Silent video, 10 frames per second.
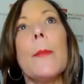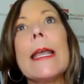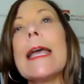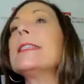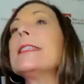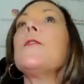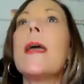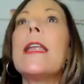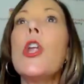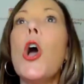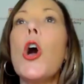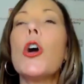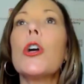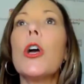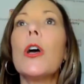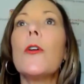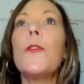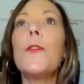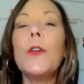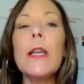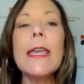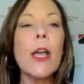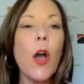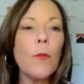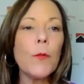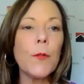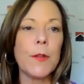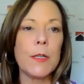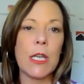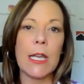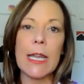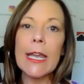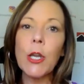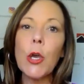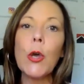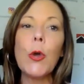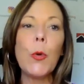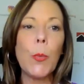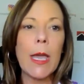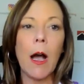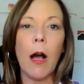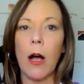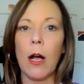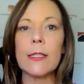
but i guess if we're not fully confident in who we are,